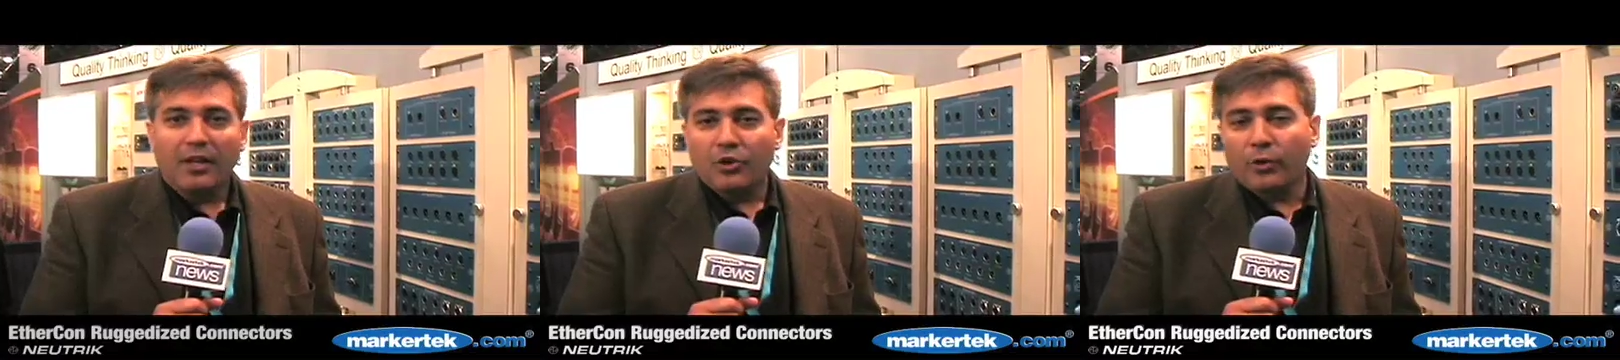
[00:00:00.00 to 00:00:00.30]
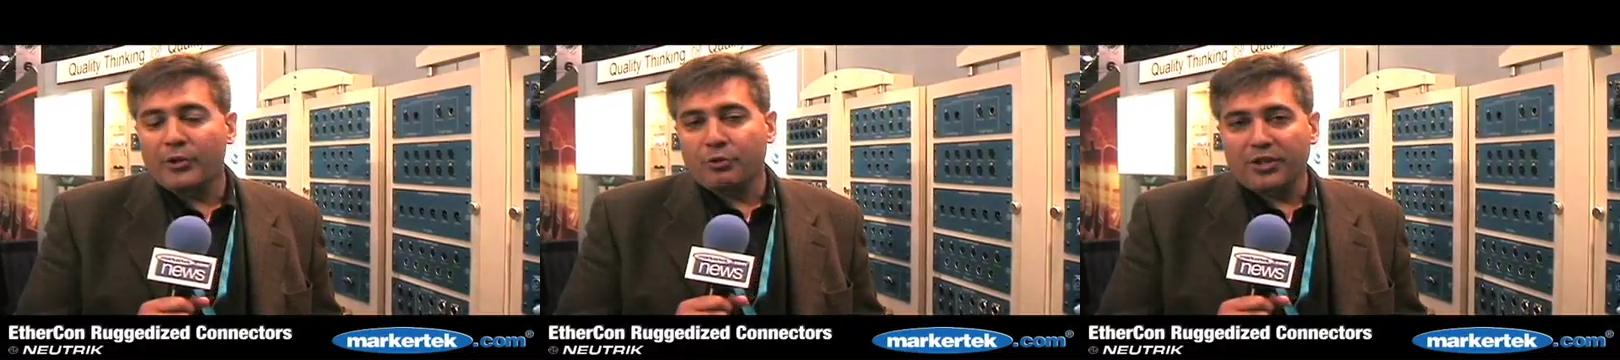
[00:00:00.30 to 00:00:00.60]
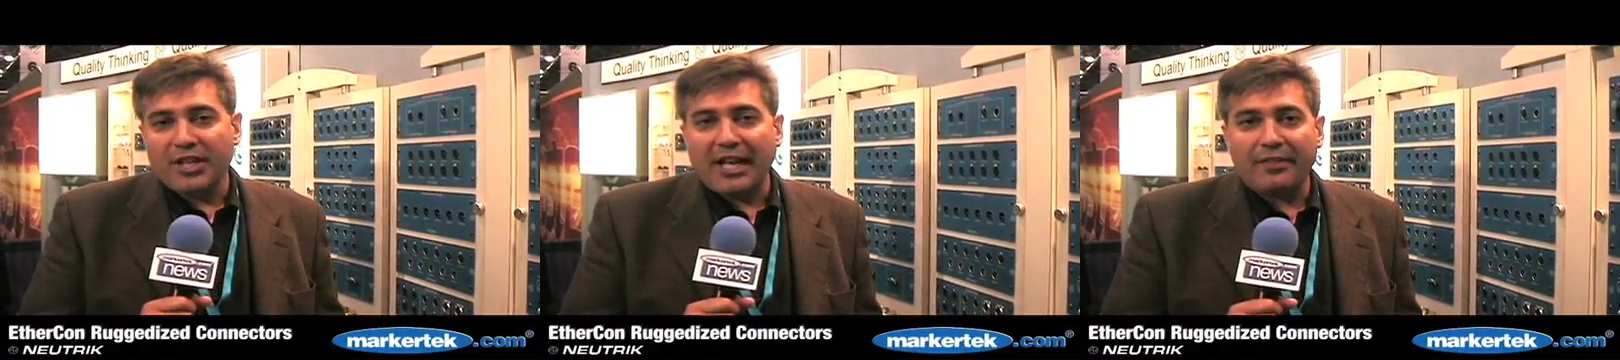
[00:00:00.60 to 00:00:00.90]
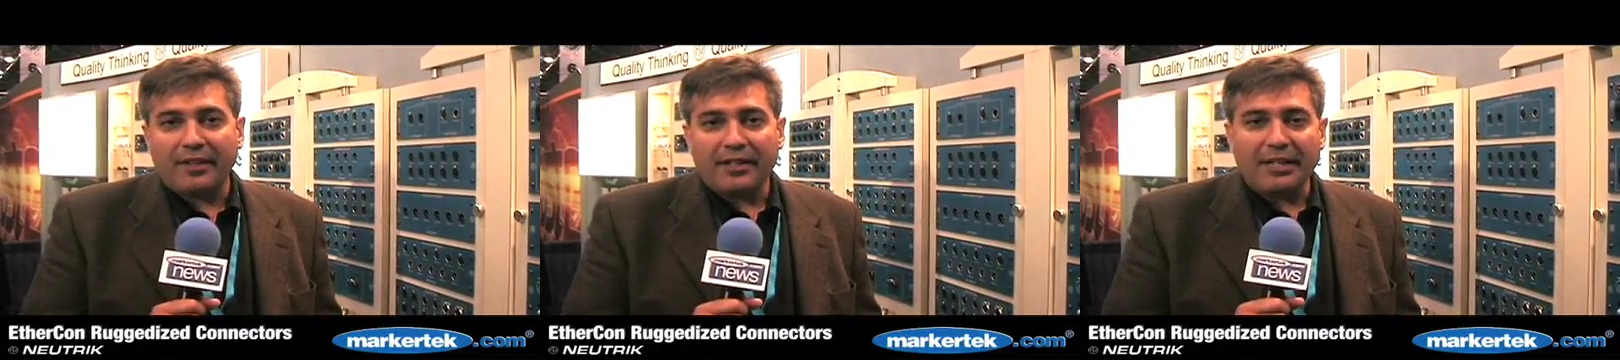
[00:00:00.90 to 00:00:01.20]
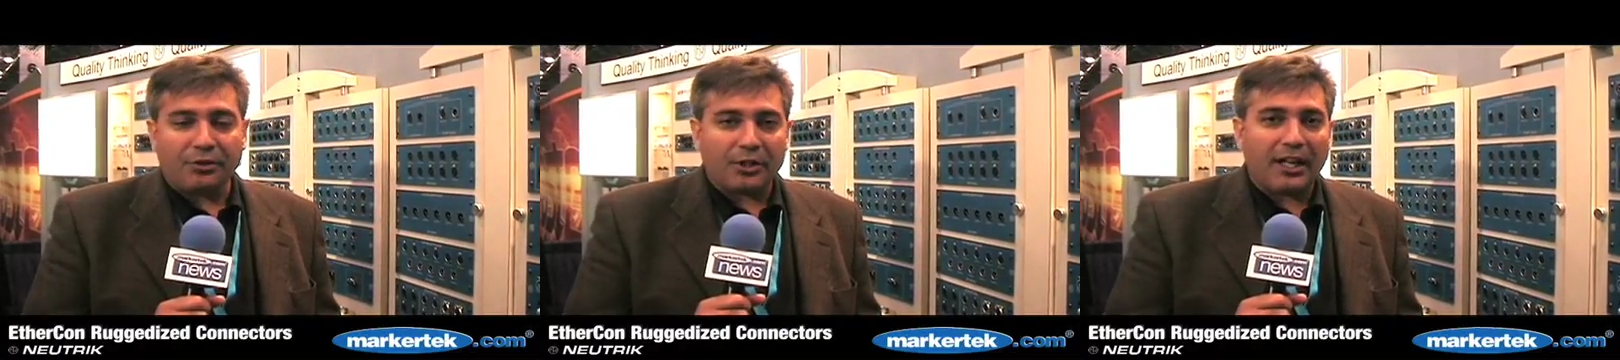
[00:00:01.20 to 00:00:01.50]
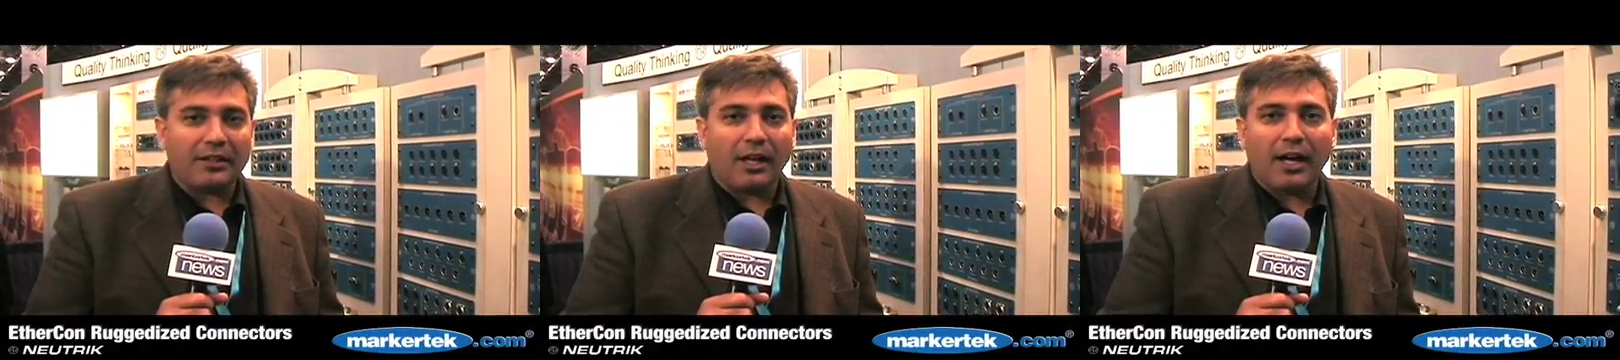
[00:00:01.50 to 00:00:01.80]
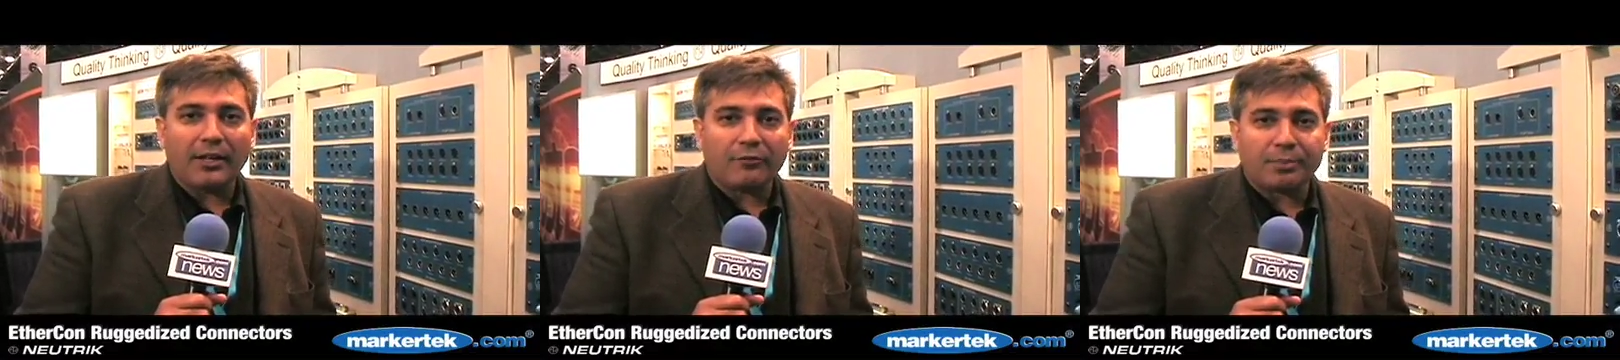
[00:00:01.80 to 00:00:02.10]
Neutrik's had the EtherCon
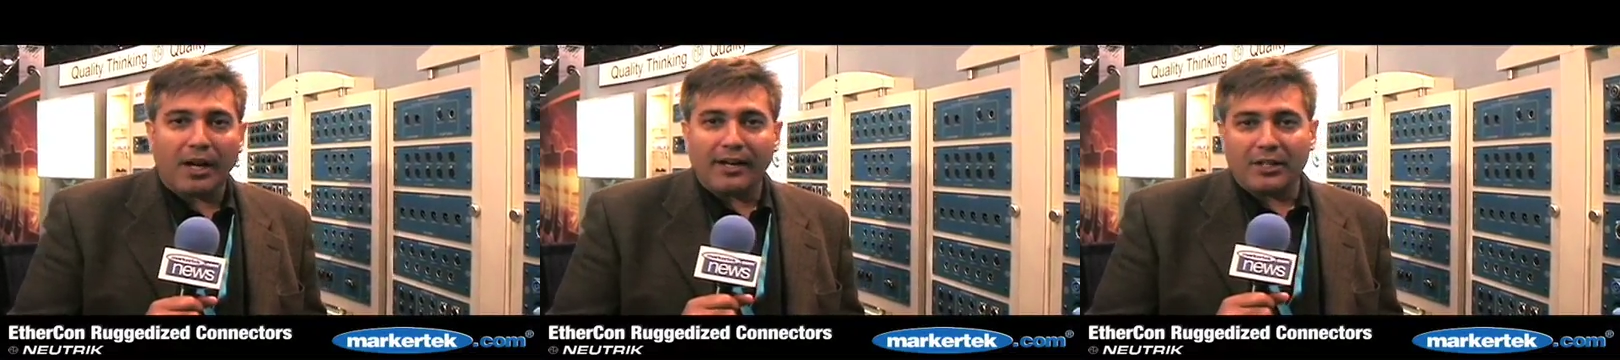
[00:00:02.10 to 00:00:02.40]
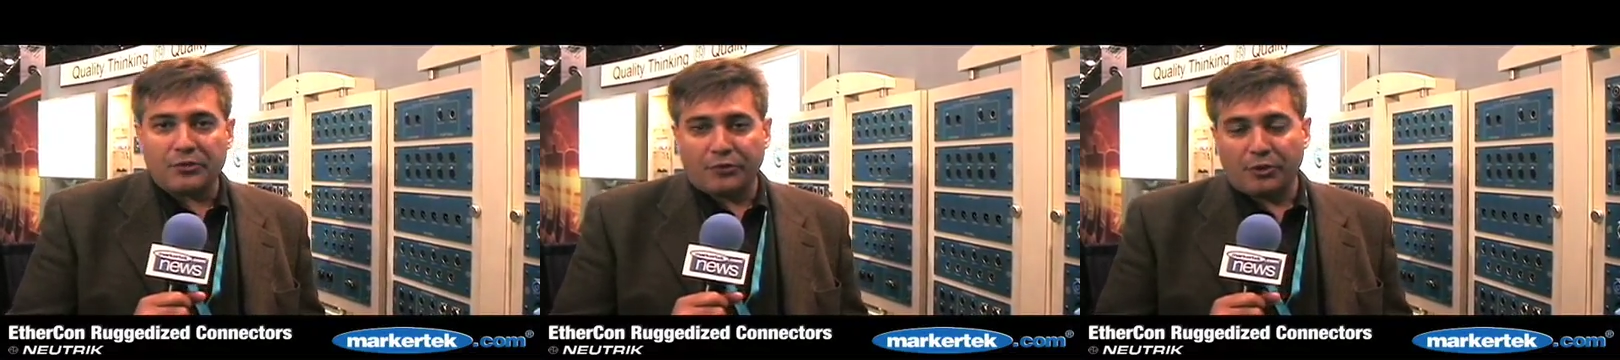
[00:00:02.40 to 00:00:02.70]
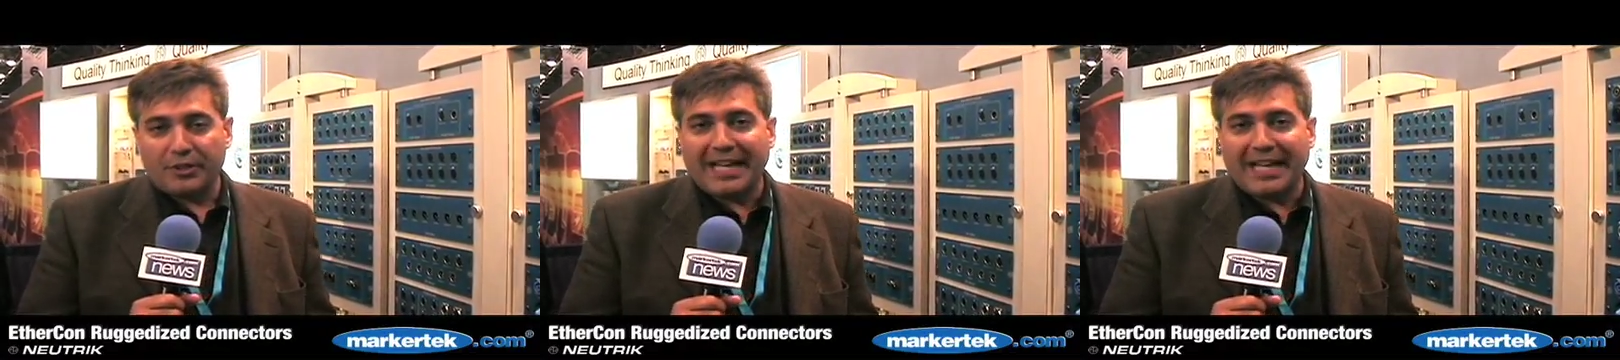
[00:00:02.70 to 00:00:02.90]
line of products for